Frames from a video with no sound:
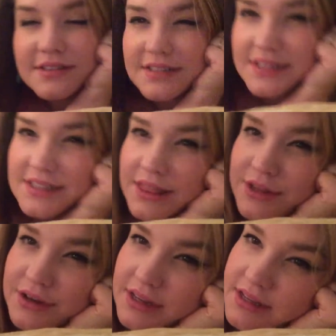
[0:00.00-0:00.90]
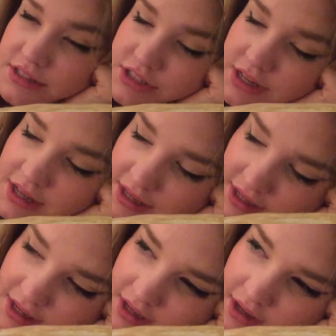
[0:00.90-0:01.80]
it's like 10.30ish.
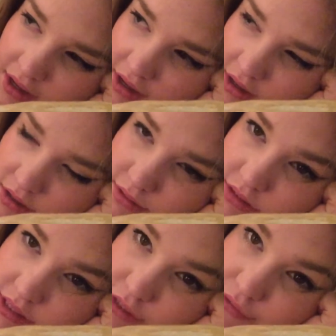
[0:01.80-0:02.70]
Oh, such a